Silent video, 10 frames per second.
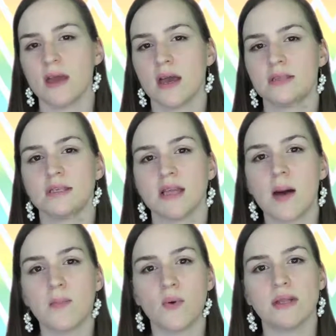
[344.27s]
It's at
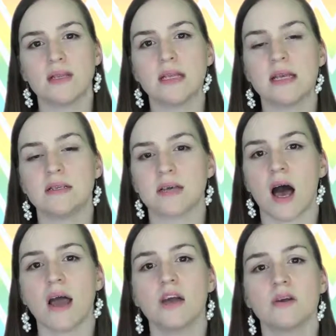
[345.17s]
that point that the
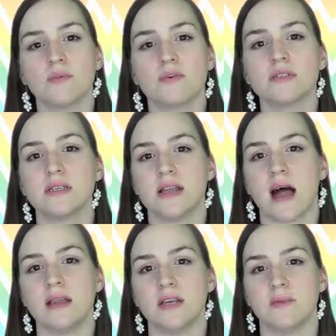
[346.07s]
entire
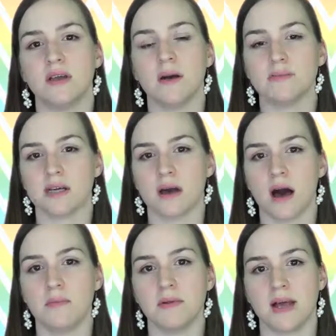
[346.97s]
personality becomes a
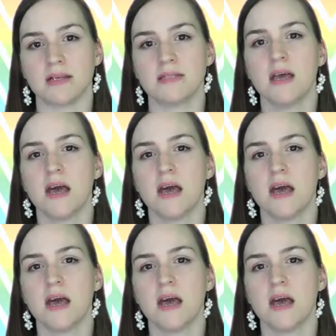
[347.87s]
complex,